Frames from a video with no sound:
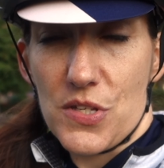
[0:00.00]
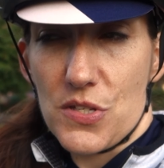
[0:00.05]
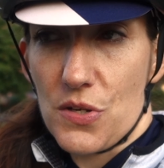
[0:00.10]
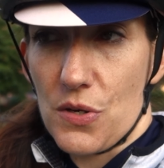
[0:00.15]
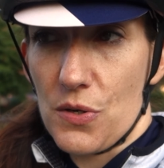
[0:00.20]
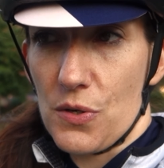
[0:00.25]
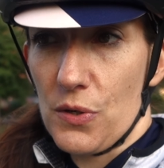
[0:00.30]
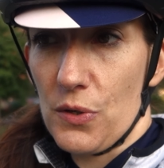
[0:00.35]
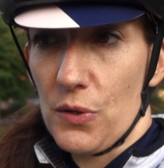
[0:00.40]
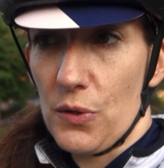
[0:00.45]

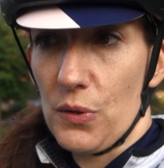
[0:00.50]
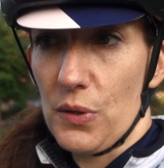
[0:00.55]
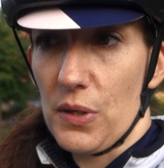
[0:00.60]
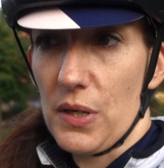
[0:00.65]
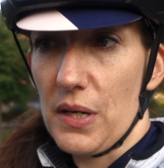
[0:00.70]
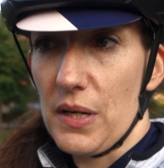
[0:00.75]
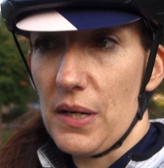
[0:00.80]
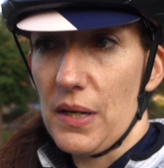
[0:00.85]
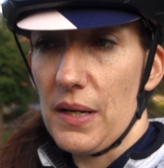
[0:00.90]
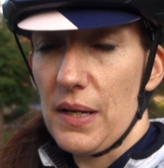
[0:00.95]
So
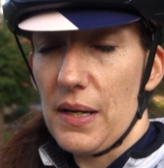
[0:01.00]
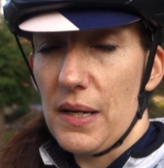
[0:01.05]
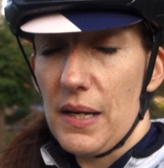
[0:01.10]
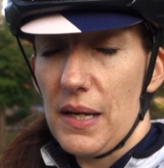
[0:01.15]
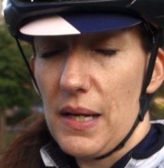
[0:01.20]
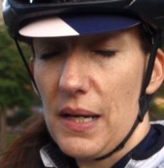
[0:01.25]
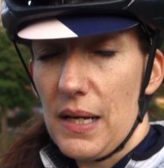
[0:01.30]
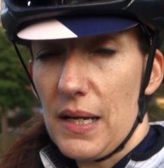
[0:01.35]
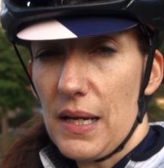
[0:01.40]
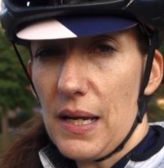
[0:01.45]

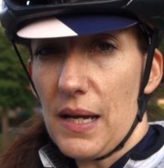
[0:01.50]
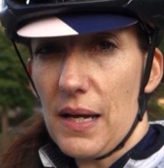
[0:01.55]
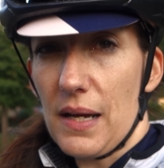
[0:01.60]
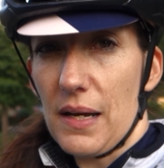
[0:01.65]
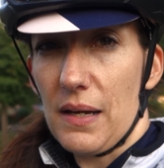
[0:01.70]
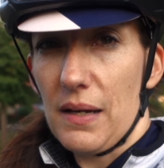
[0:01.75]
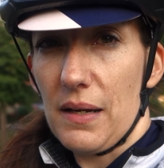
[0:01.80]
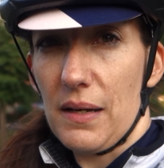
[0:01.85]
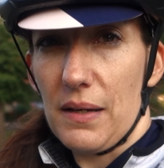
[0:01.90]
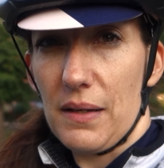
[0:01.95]

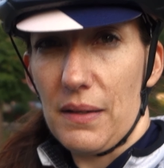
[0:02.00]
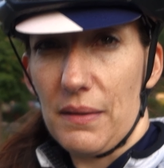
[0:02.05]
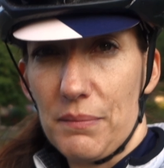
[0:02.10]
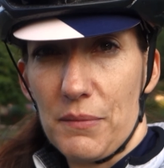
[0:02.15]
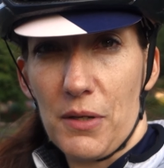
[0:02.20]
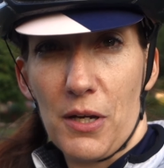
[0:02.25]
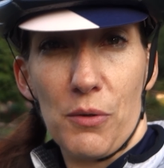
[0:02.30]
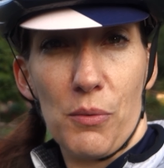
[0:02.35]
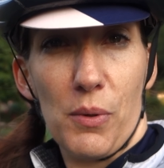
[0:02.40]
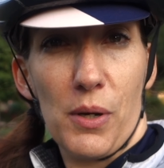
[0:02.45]
yeah, I'm
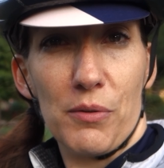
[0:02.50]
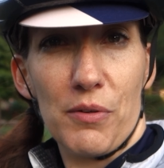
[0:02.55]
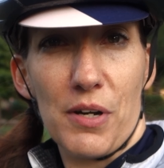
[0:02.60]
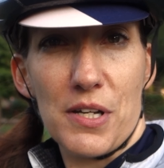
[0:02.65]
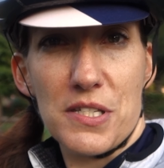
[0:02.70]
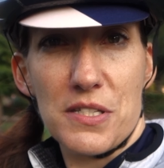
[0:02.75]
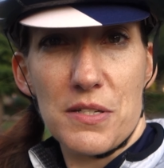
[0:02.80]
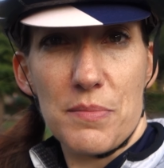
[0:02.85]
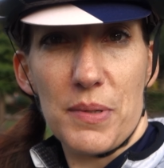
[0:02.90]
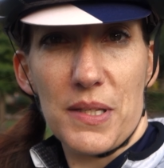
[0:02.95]
not well
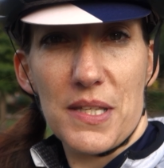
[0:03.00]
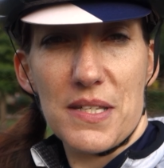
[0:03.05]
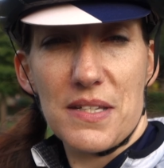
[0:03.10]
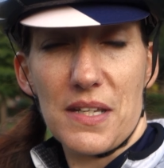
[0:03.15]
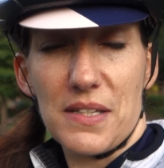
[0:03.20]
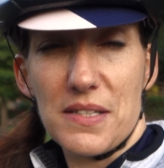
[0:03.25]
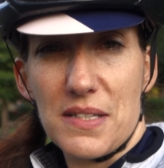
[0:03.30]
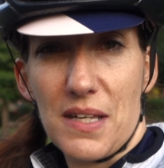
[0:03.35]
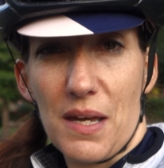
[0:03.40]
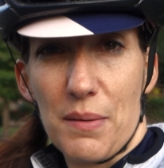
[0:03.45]
rested, but the
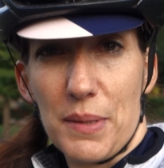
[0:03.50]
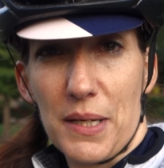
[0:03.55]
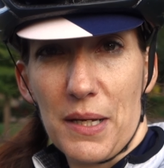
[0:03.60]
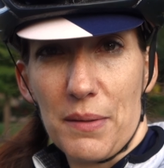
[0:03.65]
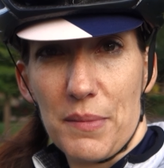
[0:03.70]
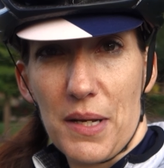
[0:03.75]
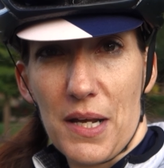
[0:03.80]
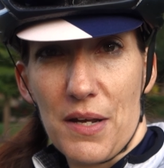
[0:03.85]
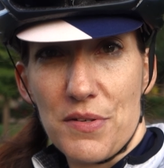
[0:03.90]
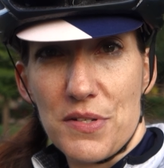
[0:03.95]
sun's coming
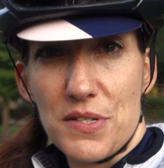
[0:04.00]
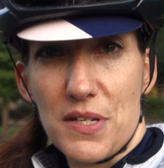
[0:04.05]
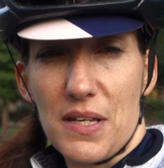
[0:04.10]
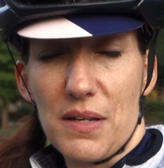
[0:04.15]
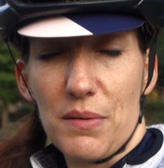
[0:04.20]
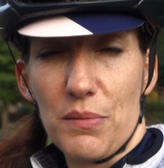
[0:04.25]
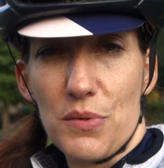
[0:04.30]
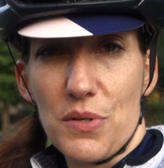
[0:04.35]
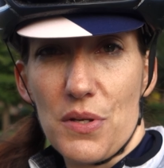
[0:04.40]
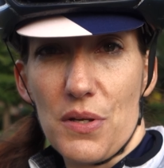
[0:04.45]
up now,
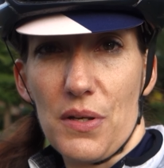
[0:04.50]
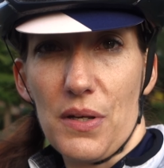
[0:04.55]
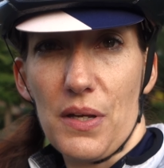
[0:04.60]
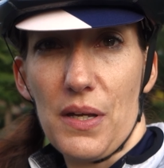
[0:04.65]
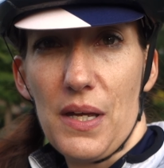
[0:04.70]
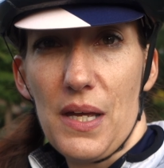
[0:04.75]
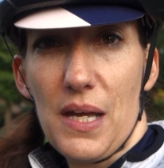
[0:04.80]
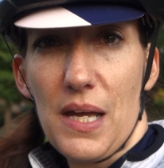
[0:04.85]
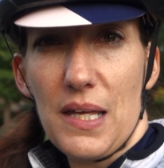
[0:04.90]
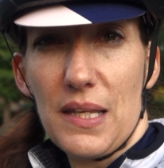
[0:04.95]
so
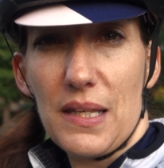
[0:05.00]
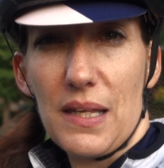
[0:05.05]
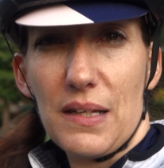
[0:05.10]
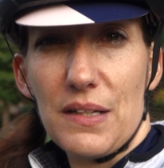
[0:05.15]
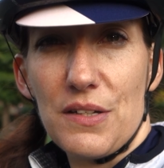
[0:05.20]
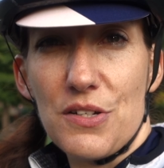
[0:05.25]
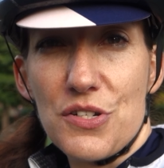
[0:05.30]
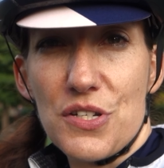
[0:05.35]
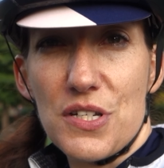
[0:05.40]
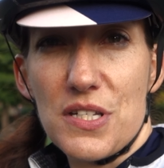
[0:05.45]

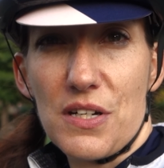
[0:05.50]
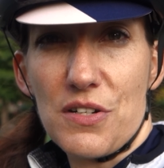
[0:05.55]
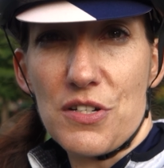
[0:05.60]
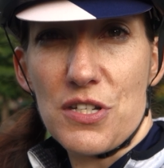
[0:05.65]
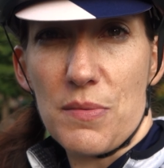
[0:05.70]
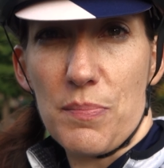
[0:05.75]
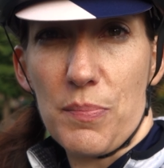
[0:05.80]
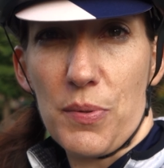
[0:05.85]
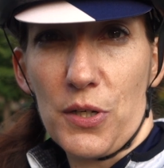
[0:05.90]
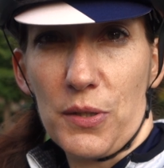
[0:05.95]
that usually starts
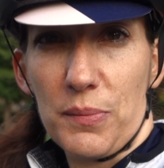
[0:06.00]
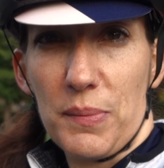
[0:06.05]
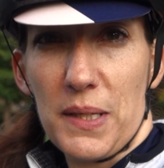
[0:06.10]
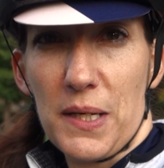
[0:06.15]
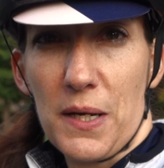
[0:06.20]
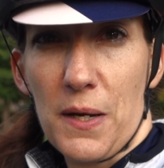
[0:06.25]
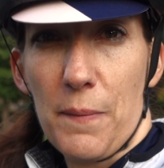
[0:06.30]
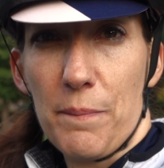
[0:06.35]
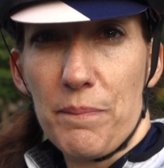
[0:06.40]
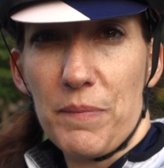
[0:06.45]
to perk
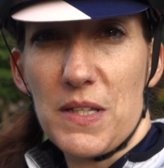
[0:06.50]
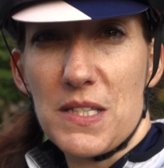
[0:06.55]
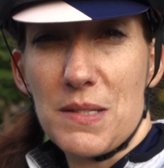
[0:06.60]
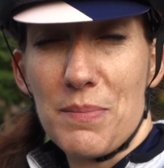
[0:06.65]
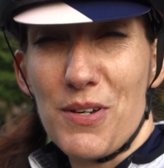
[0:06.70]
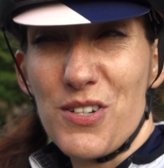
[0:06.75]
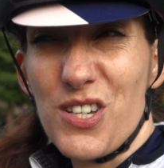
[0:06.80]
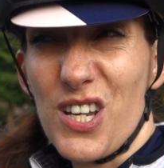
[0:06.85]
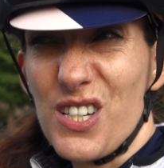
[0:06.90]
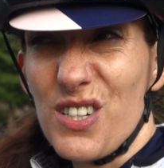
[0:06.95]
me up. It's
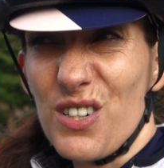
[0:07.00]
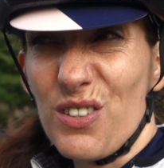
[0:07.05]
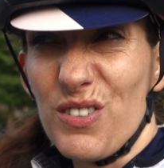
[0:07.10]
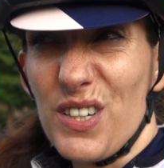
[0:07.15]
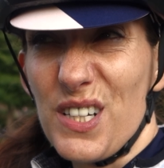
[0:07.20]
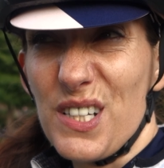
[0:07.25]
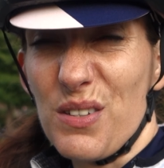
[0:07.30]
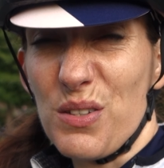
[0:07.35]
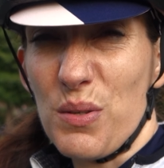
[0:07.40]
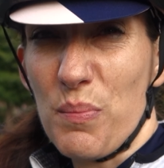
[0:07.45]
about 10
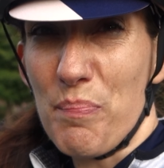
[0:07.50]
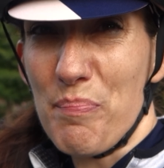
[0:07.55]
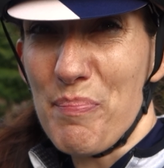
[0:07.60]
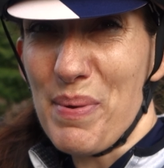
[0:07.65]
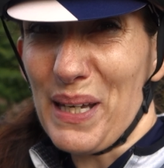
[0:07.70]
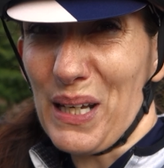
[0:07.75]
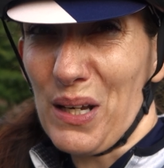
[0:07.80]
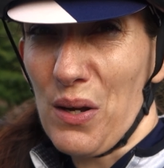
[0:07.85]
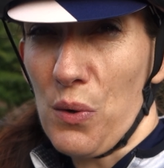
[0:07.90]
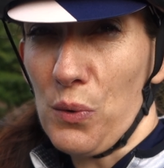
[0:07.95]
degrees, so it's a
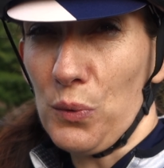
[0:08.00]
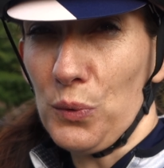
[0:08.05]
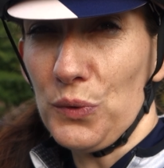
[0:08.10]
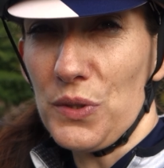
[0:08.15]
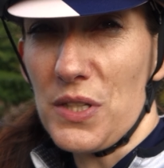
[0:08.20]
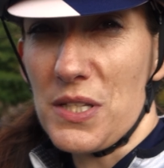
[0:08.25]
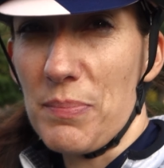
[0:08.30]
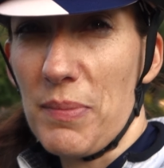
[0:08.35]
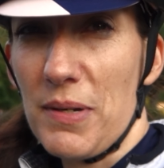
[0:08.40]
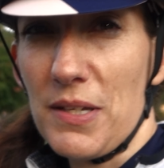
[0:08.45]
bit cold,
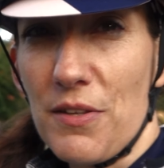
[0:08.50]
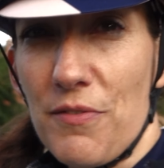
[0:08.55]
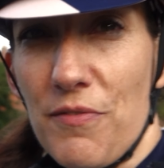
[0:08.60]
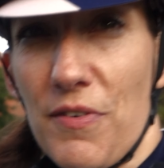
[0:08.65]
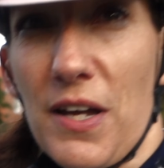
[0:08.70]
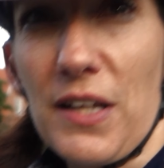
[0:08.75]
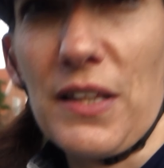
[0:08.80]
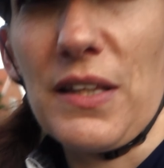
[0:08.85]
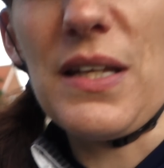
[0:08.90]
despite the fact